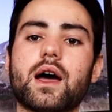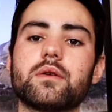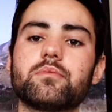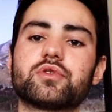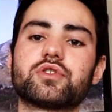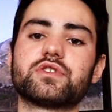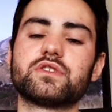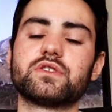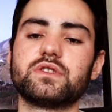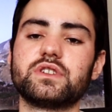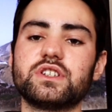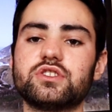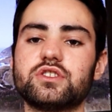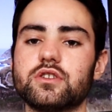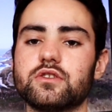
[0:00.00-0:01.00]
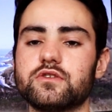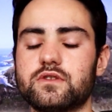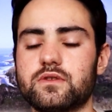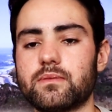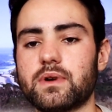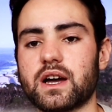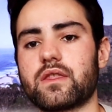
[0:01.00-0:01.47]
I personally chose
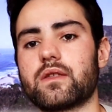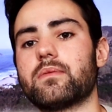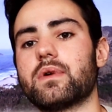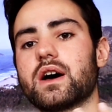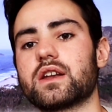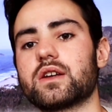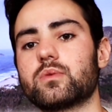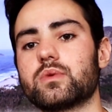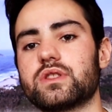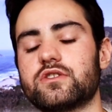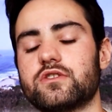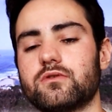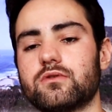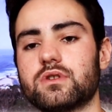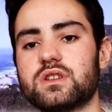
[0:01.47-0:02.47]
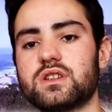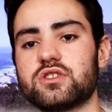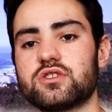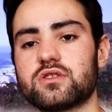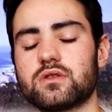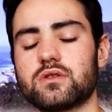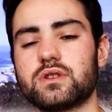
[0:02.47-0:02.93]
to buy the body with two
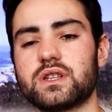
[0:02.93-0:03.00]
additional